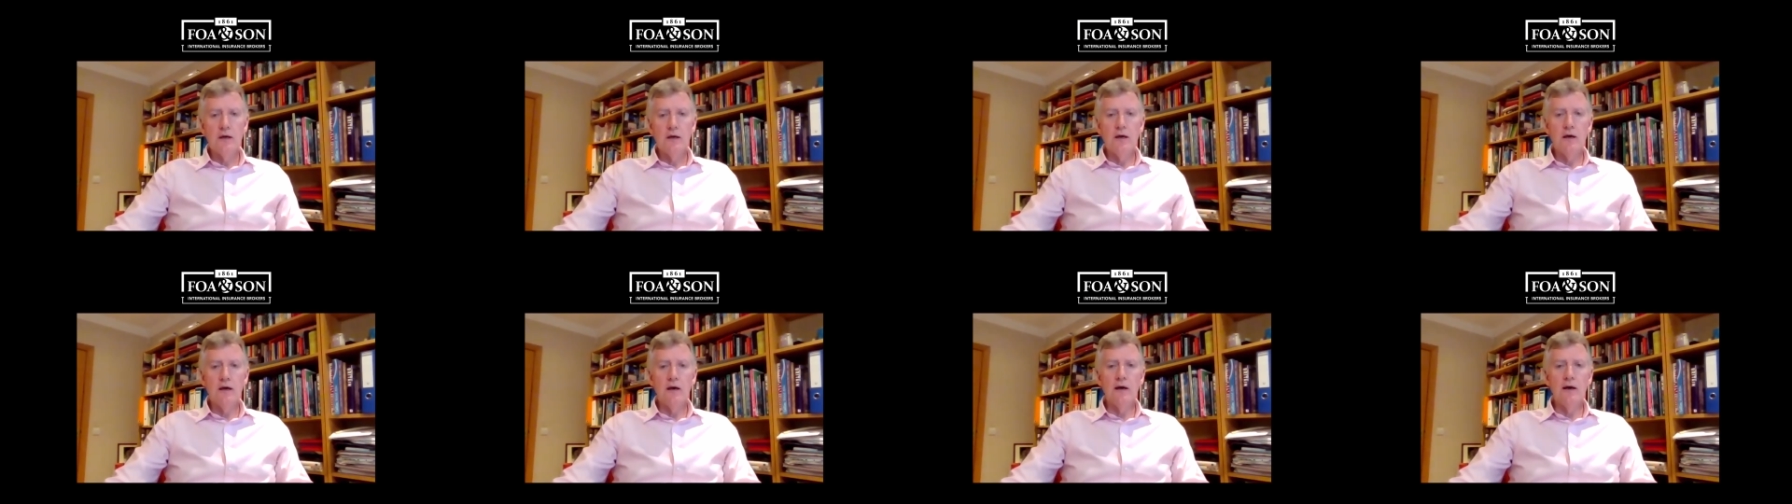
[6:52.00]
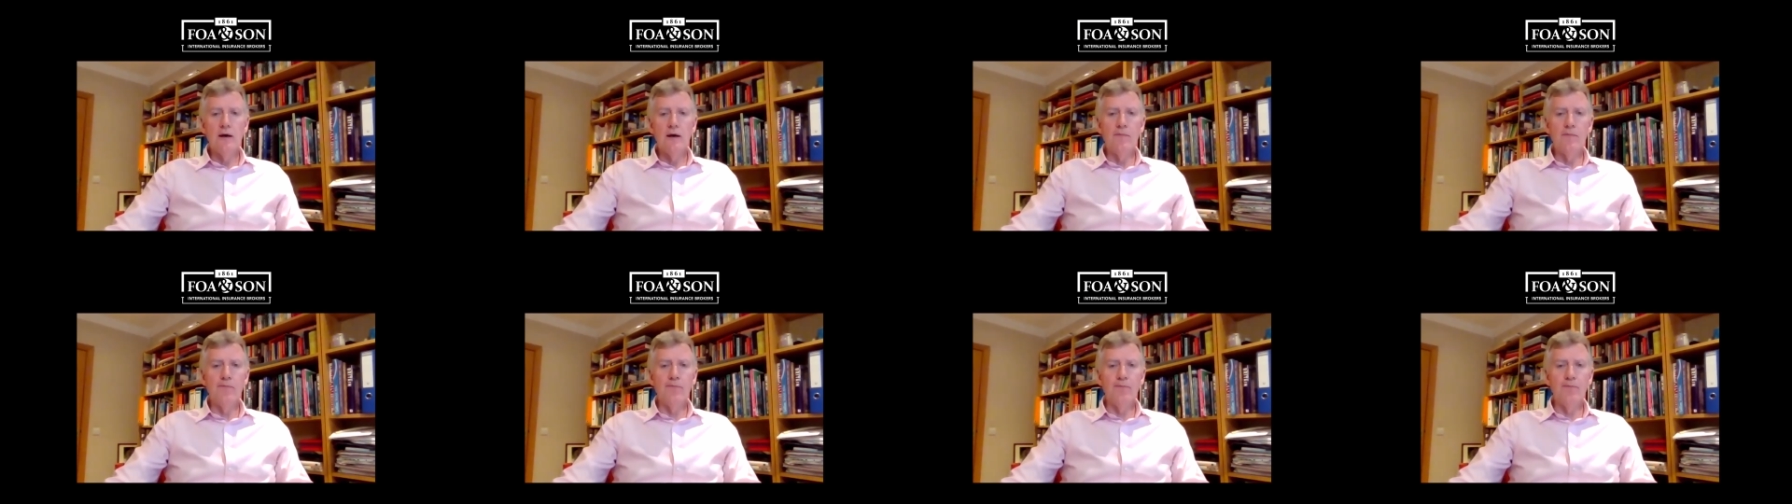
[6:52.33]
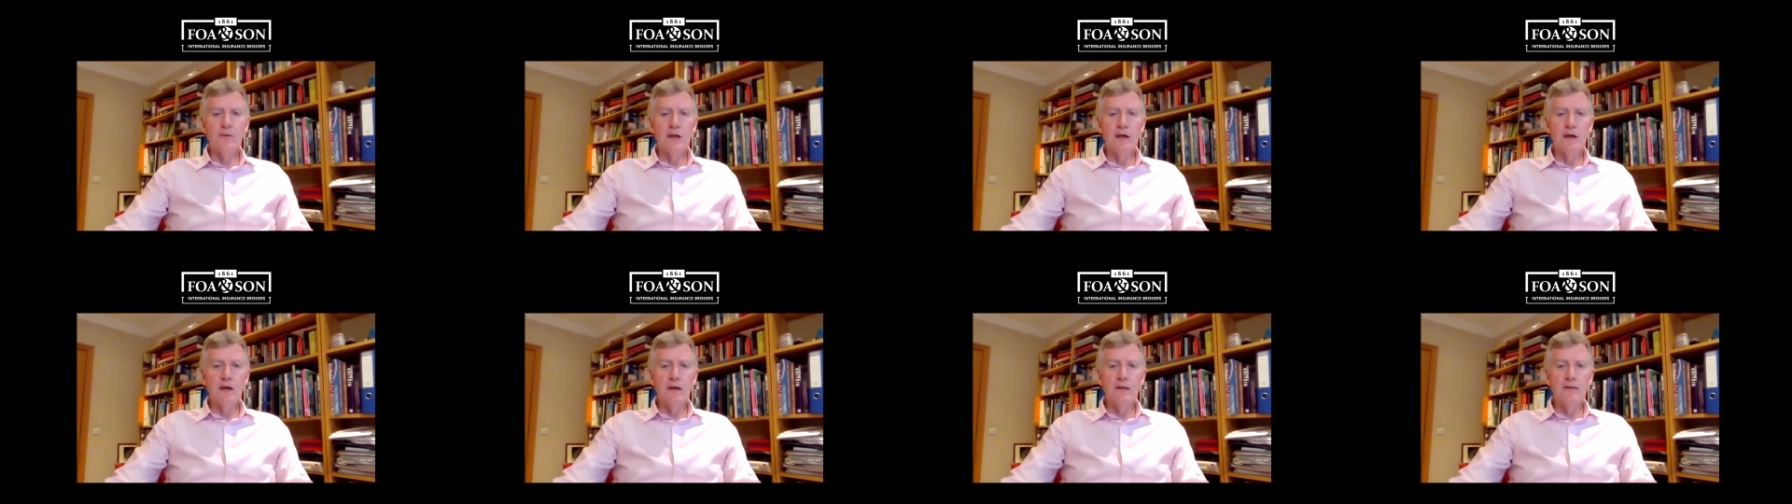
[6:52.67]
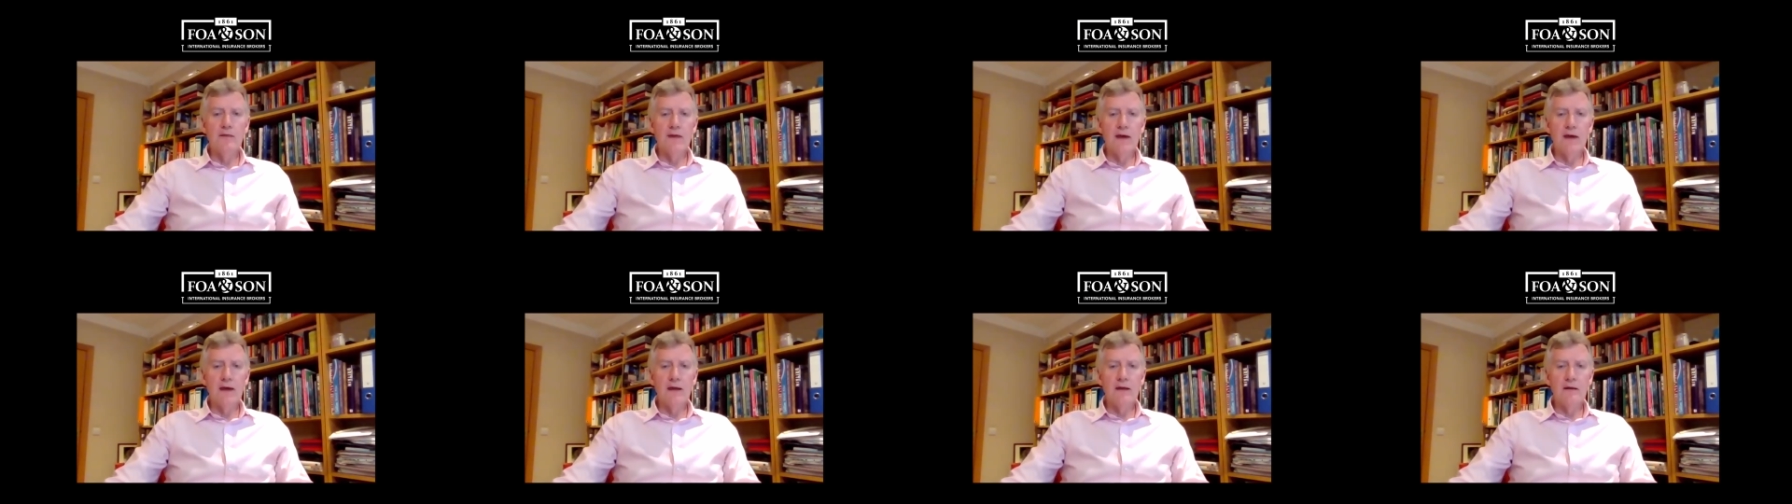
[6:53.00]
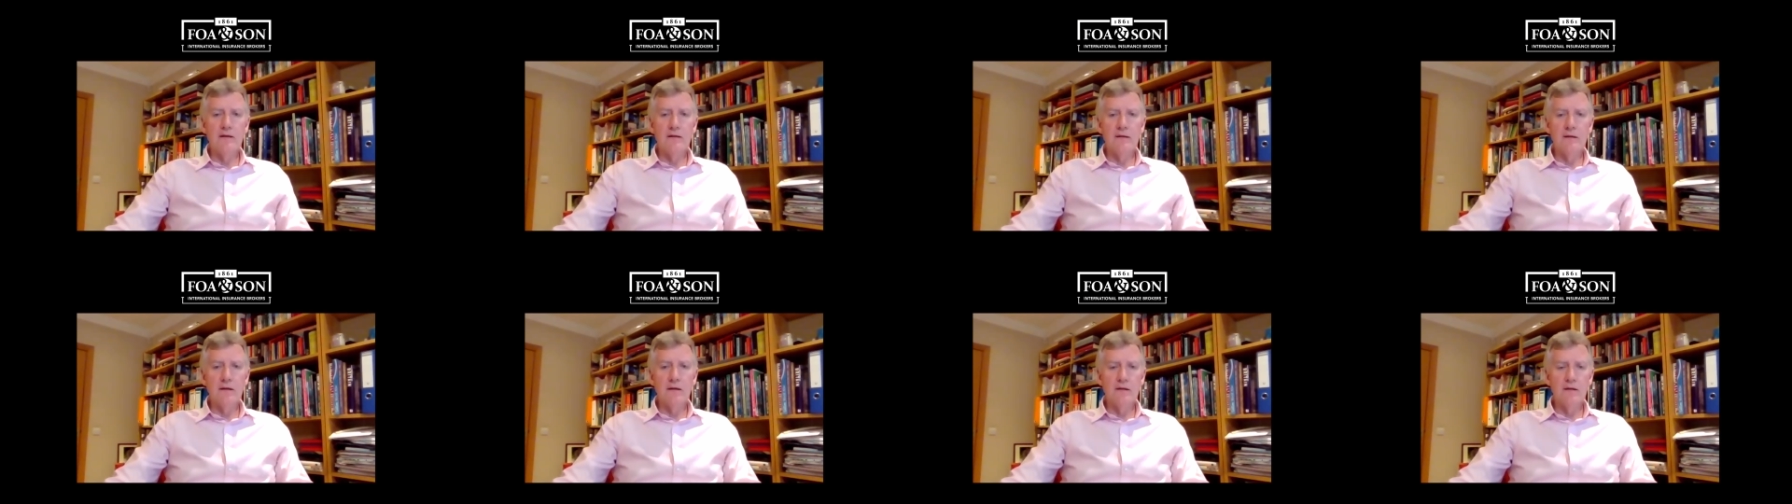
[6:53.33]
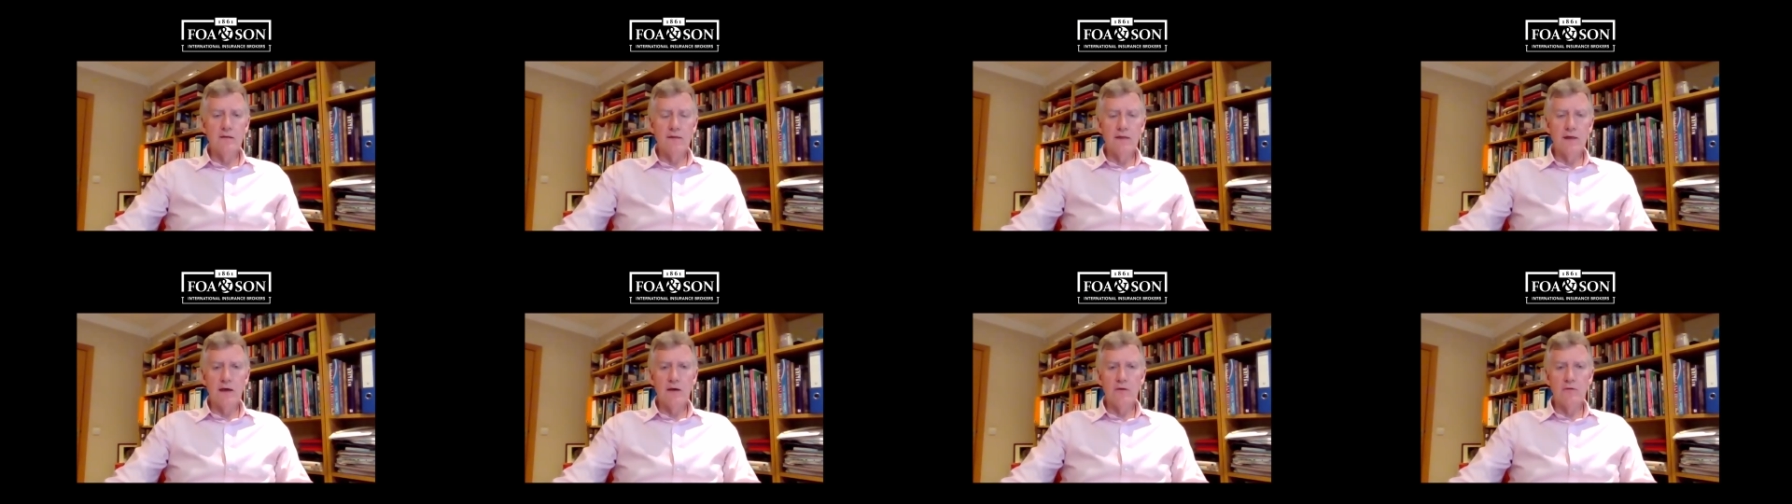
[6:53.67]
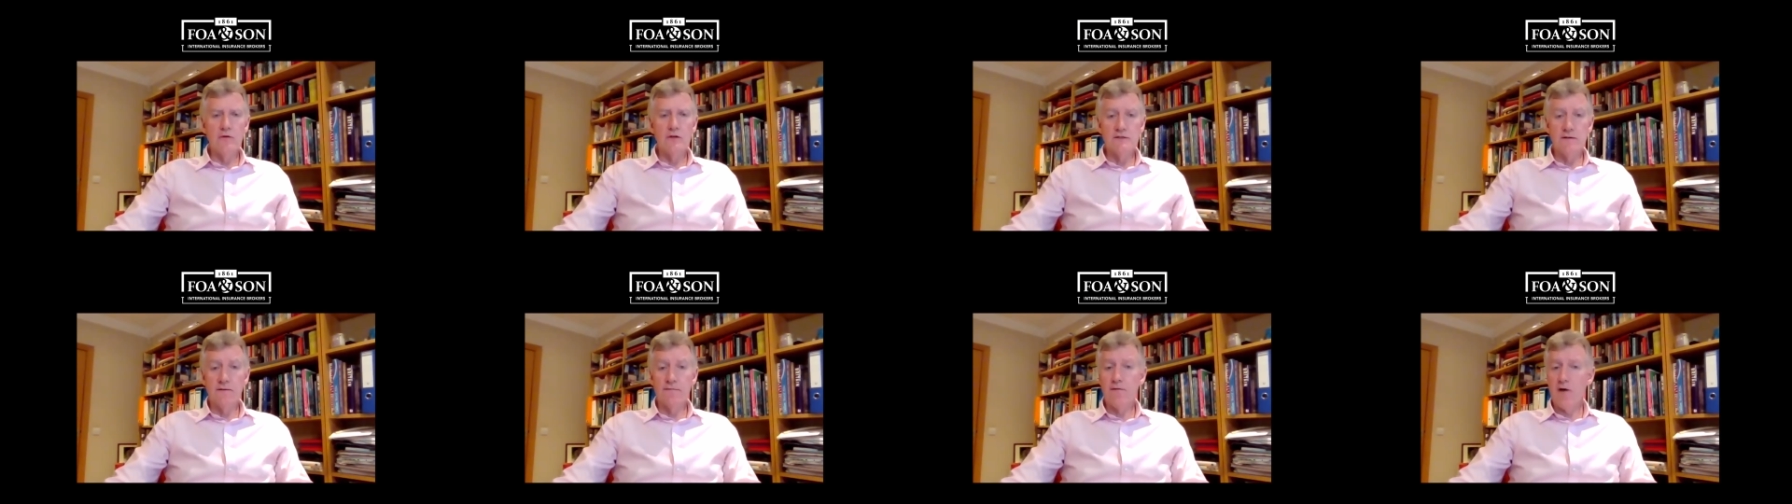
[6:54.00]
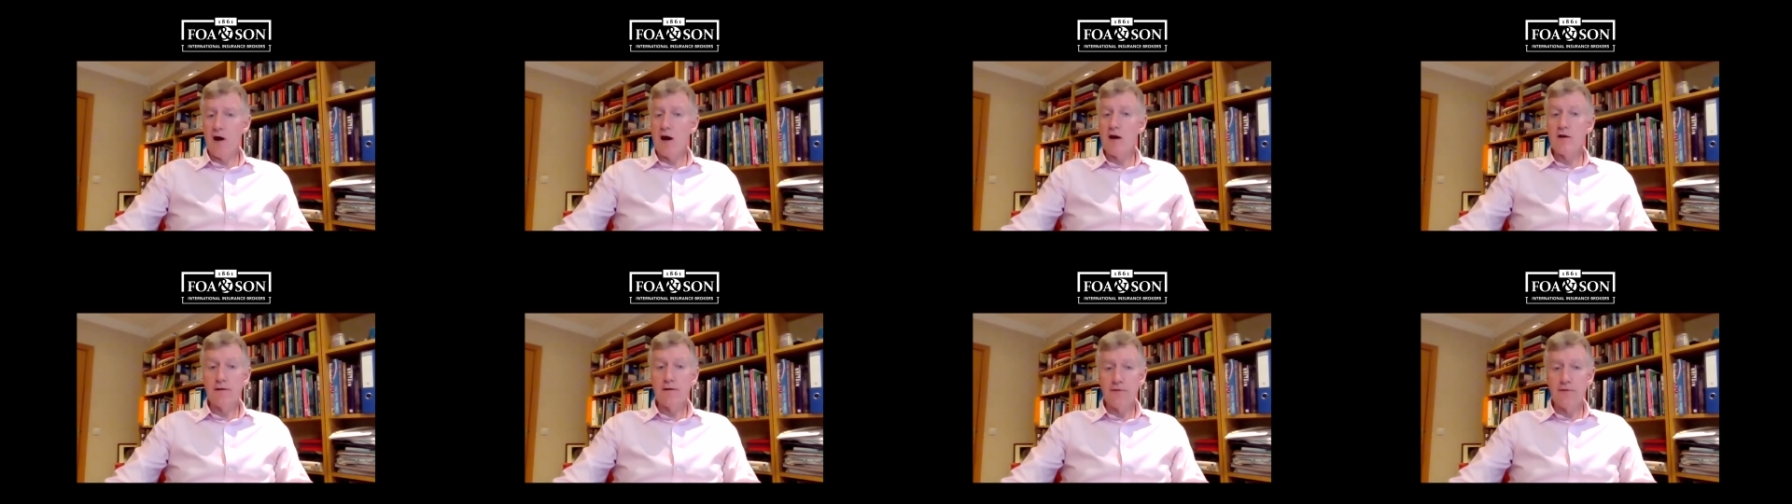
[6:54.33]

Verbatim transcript: and then there was a very,